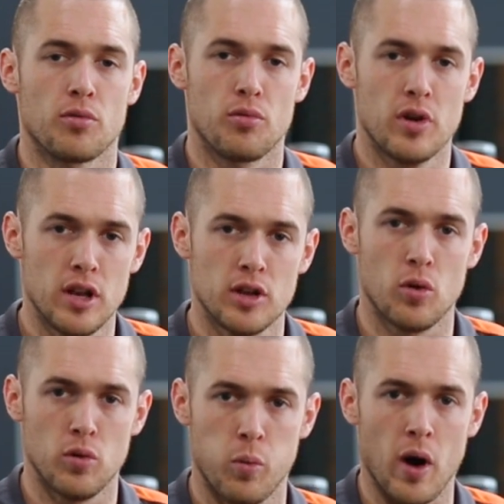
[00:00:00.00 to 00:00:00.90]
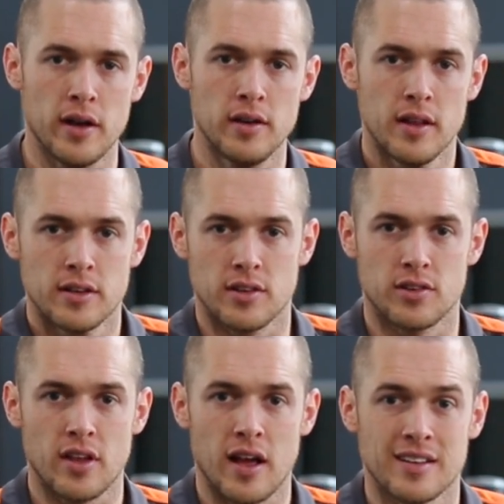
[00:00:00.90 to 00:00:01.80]
is a really good one to
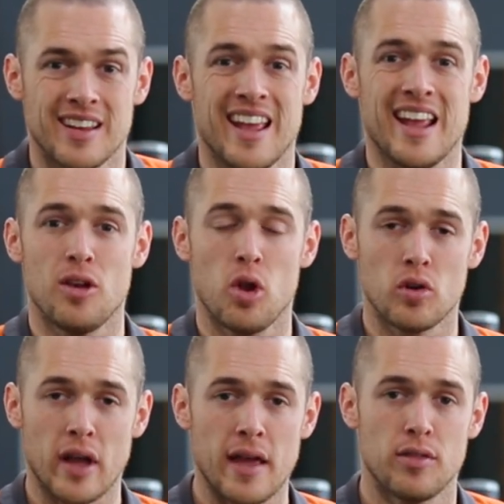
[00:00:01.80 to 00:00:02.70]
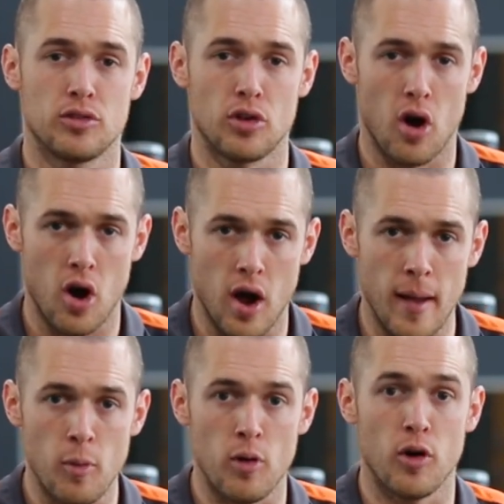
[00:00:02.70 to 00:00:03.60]
start to elongate the
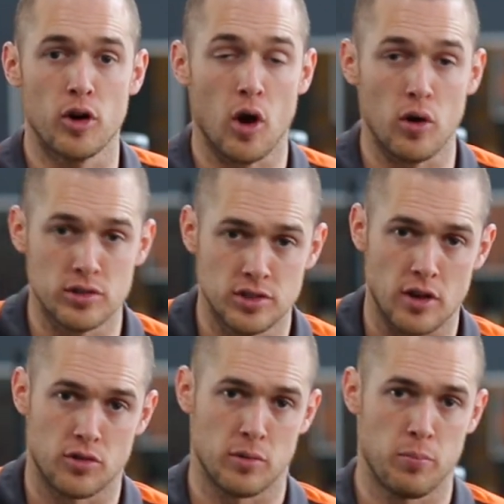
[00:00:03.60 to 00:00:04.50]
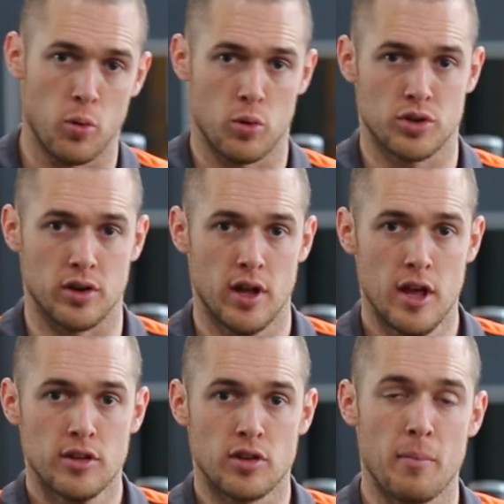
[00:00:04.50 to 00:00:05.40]
time of her concentric portion.
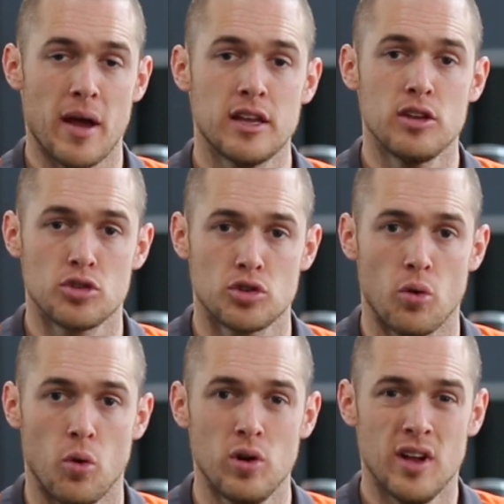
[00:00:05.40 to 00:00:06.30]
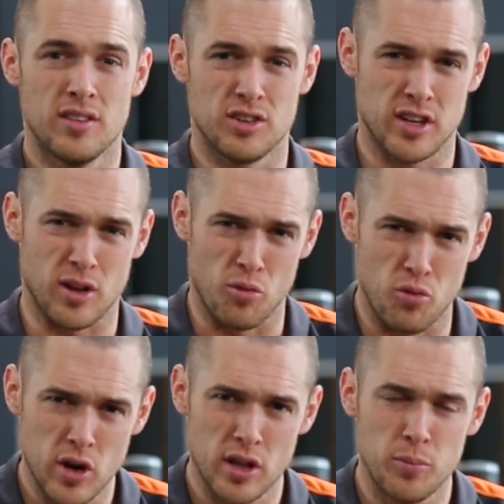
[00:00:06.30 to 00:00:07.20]
So making sure that she
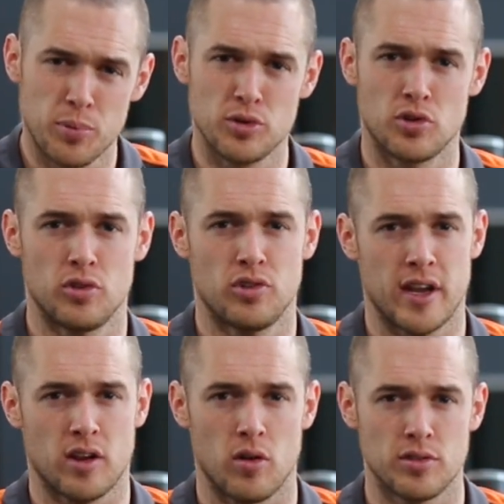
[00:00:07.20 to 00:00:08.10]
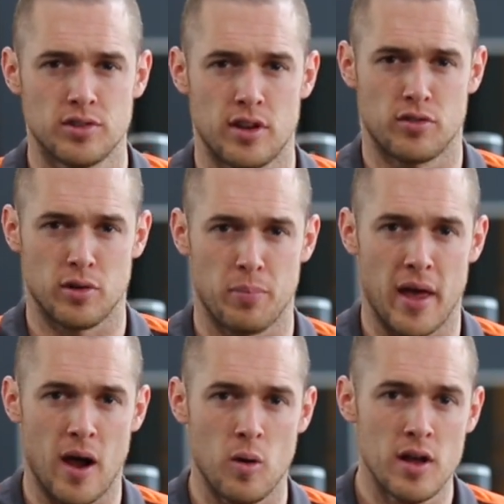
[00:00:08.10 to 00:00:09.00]
can really produce that concentric
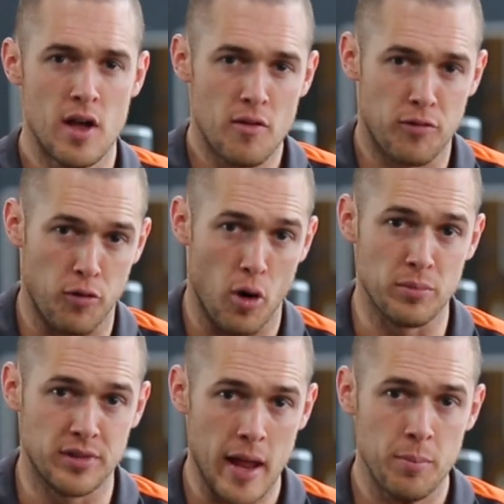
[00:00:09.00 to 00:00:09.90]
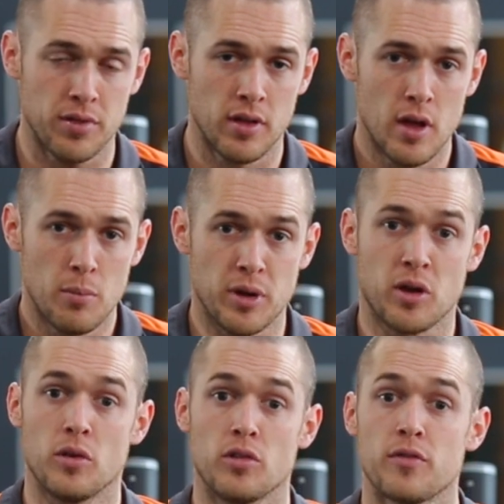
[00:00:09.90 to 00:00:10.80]
power from depth,
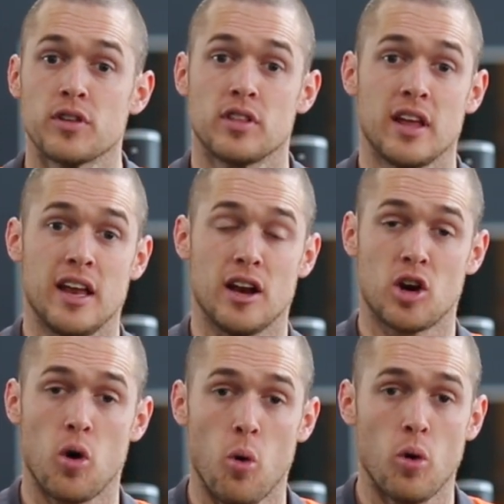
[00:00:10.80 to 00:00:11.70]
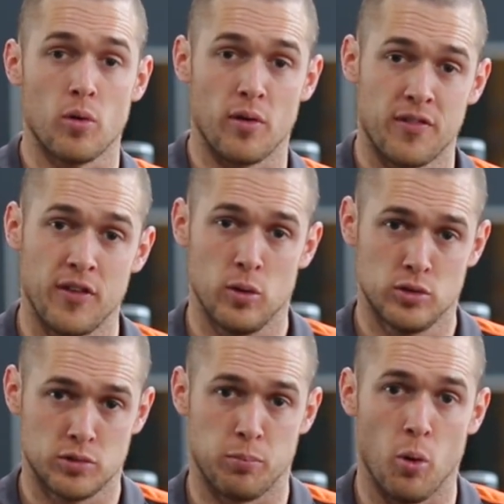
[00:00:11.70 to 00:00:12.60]
because obviously in a court or a
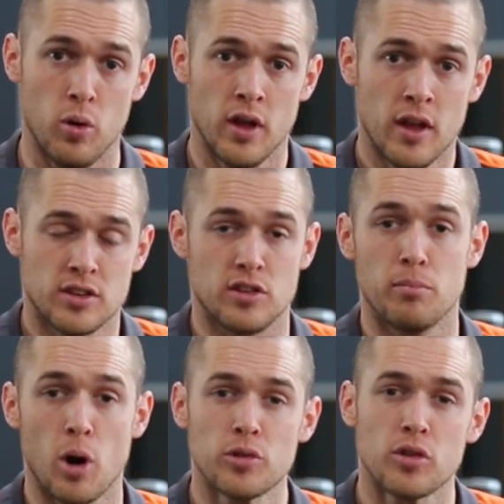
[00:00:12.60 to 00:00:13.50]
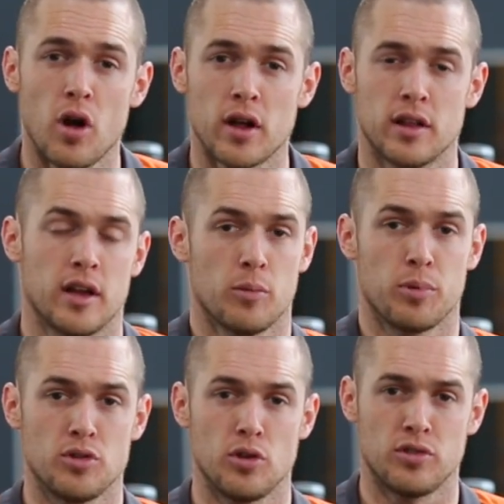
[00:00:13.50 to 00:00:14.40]
field sport, she's most likely going to
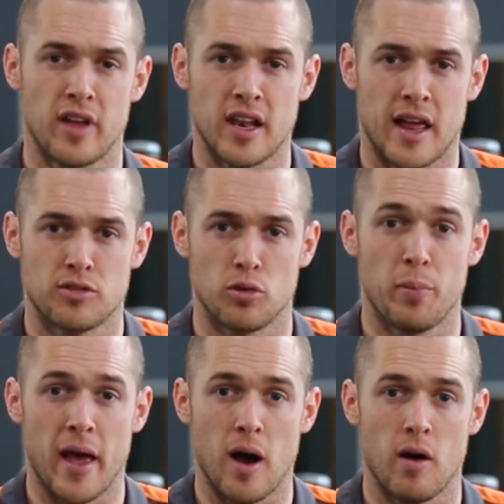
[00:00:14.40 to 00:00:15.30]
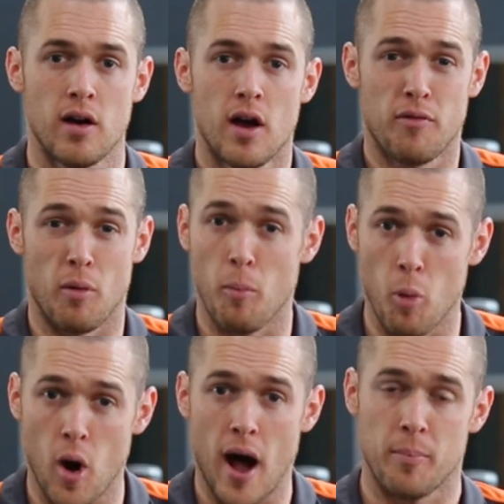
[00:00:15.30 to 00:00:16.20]
produce that lateral power from a
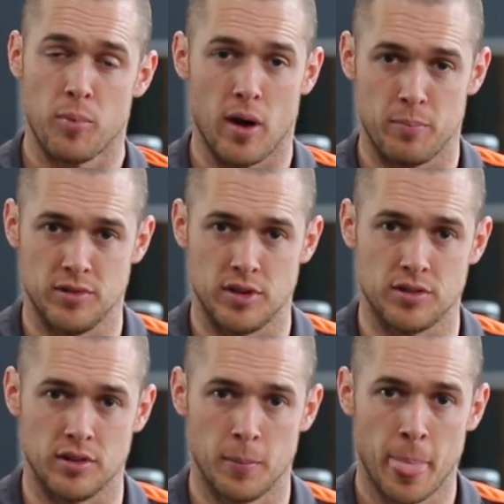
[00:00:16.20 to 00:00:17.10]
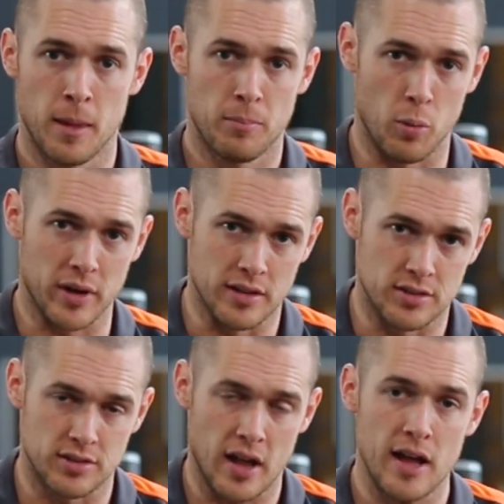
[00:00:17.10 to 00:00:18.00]
more upright position. But we can
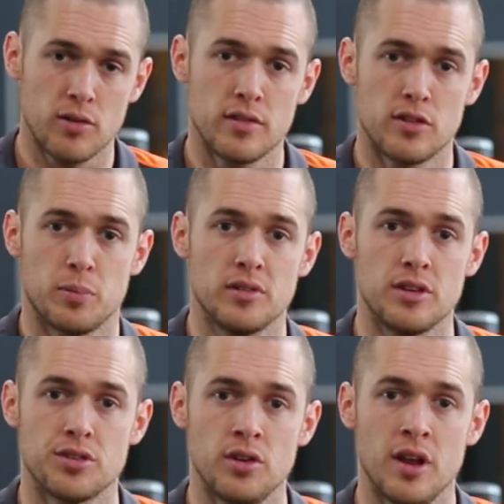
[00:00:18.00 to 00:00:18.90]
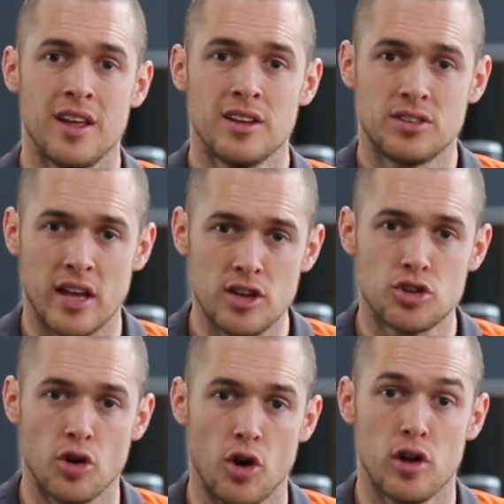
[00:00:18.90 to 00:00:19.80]
start her in this position,
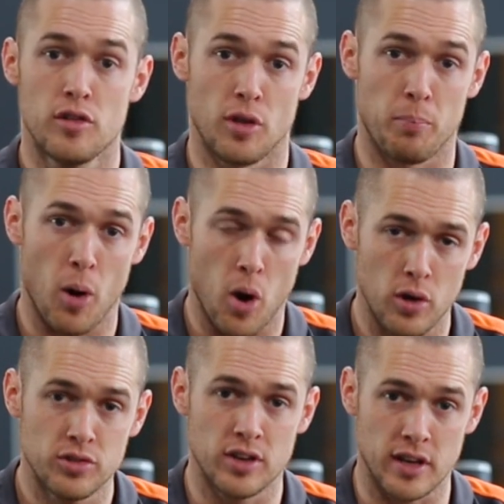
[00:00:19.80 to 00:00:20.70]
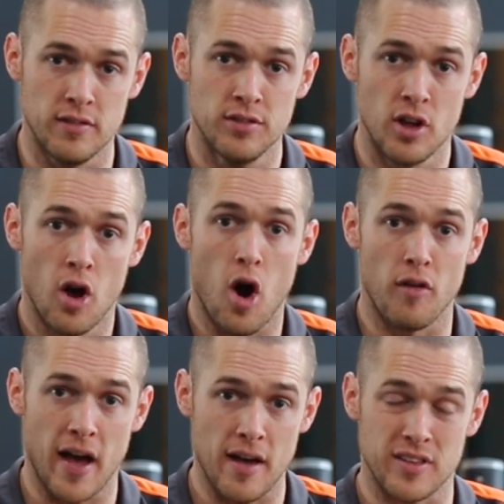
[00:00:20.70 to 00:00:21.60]
teach her the positives
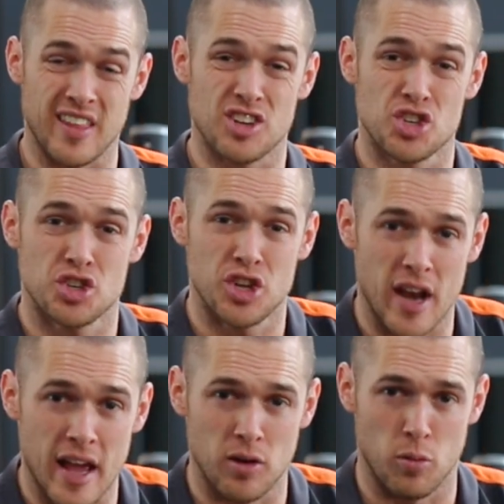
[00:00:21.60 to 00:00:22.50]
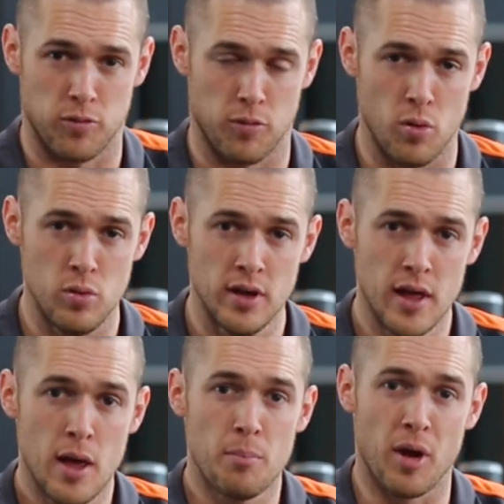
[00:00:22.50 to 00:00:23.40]
of having that shin angle forward,
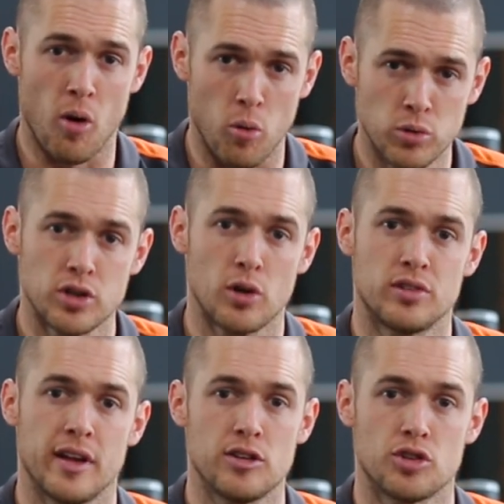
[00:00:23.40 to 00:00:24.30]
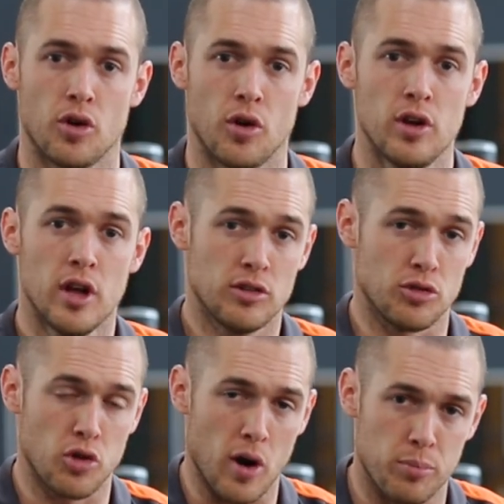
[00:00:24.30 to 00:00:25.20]
but also teach her
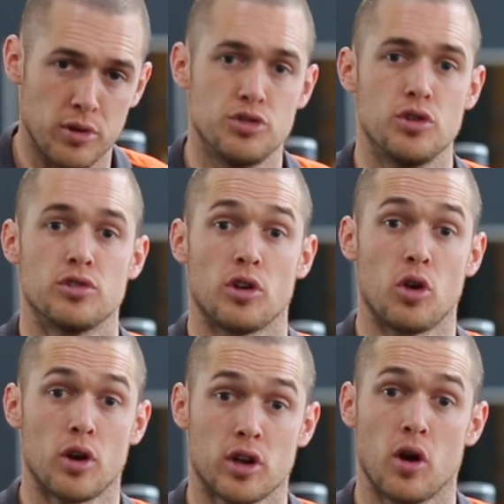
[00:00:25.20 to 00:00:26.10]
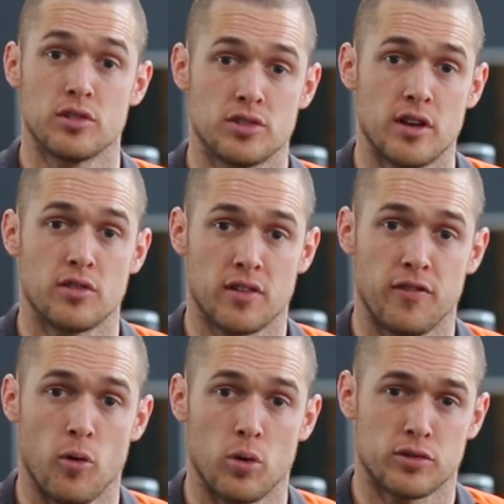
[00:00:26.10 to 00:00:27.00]
to try and produce a lot of concentric
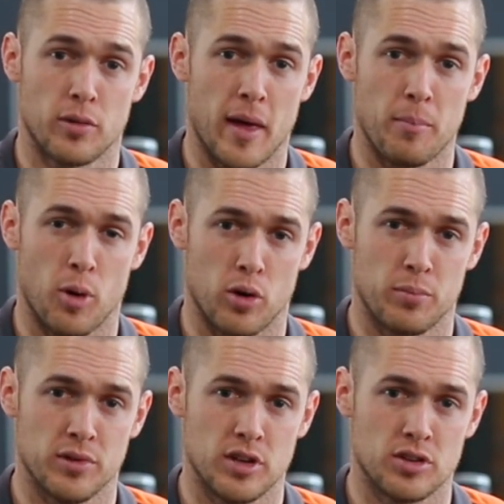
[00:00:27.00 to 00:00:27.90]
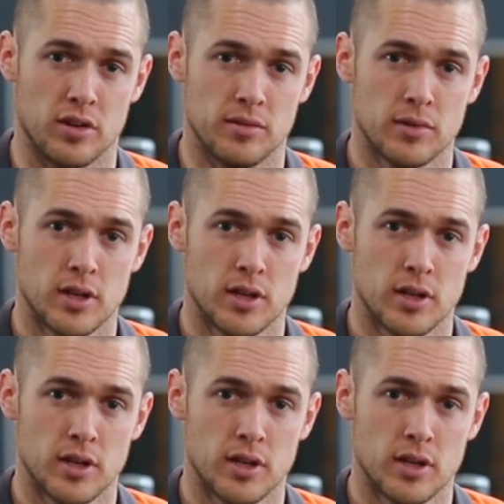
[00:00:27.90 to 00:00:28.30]
force from that bottom position.